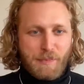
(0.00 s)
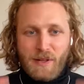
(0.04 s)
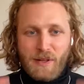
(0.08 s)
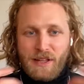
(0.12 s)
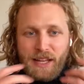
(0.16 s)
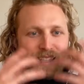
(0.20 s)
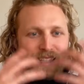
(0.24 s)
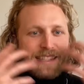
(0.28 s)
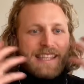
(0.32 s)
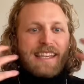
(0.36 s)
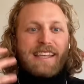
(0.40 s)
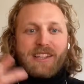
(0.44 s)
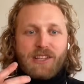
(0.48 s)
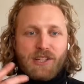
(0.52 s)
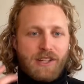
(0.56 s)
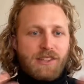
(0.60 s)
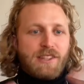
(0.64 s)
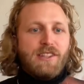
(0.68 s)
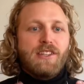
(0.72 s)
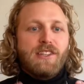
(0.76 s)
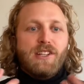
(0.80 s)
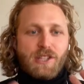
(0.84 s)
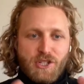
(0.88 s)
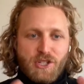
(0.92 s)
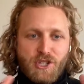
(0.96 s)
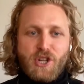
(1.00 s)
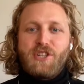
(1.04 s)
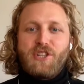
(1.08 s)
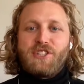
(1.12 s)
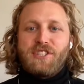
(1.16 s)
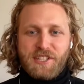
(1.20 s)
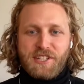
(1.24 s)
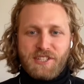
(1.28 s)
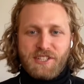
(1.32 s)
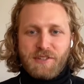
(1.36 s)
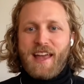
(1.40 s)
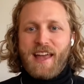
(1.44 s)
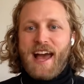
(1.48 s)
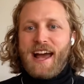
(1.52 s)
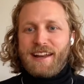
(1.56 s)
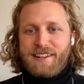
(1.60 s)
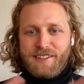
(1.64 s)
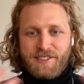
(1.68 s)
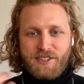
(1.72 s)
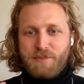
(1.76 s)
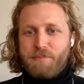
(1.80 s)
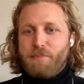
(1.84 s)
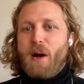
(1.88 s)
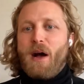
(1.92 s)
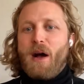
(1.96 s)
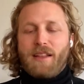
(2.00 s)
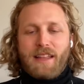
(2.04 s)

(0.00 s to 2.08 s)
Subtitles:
like the logistics of that is